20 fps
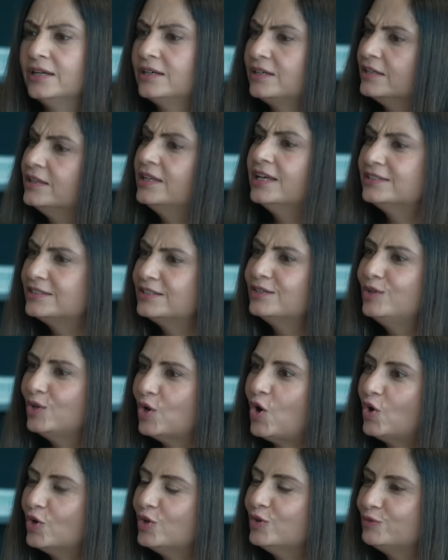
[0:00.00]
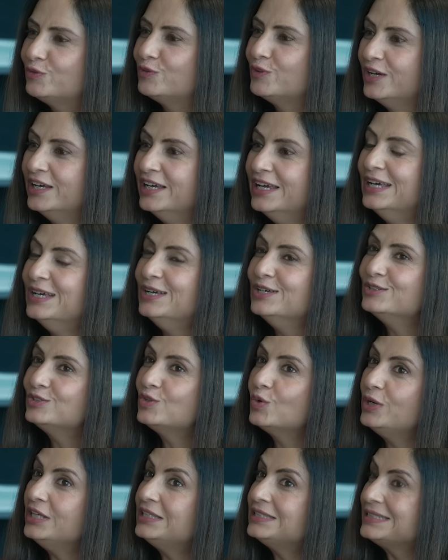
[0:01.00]
it. And there's a lot of,
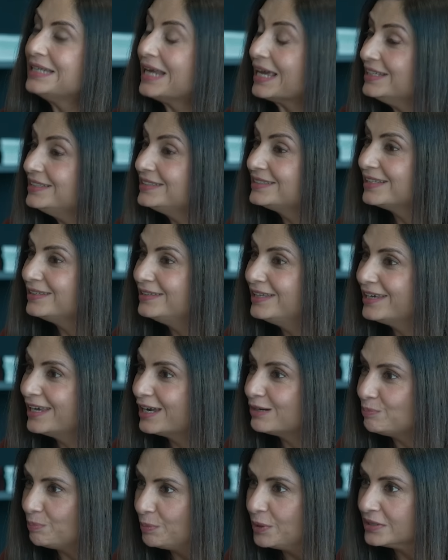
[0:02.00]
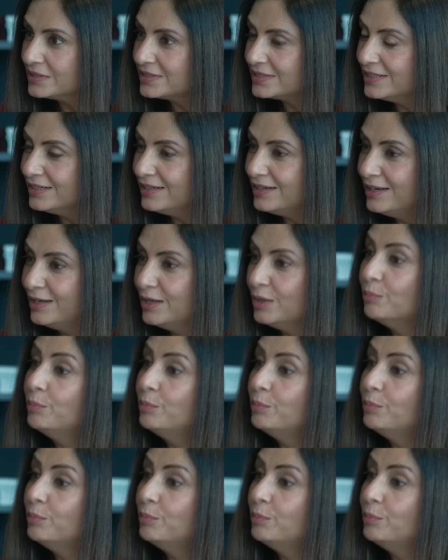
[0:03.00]
so it's nice that they get personal,